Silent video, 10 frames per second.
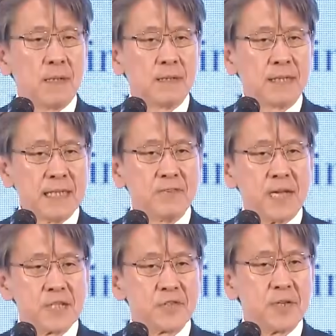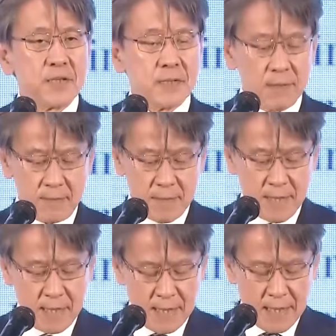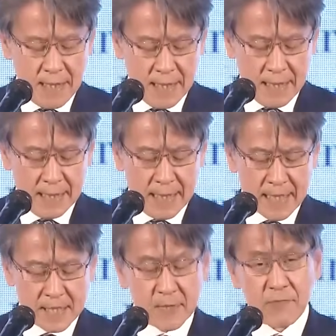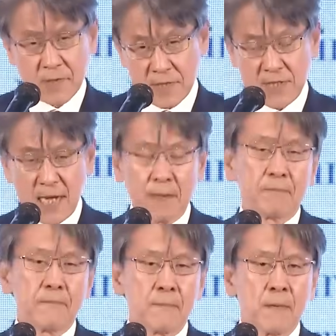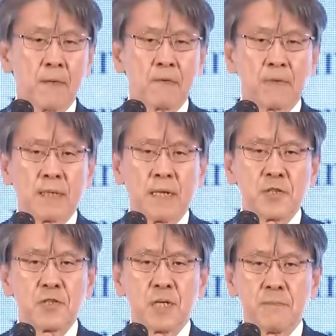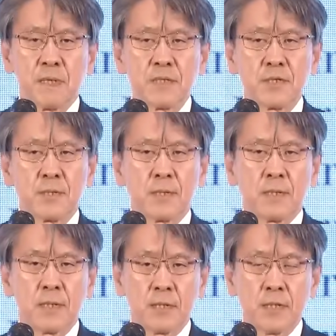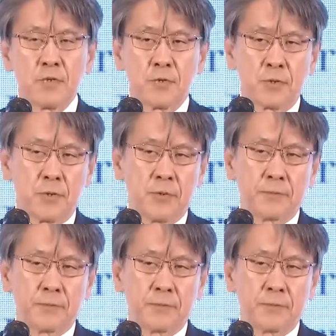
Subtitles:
did last year as the first time of a Raisina event here in Tokyo.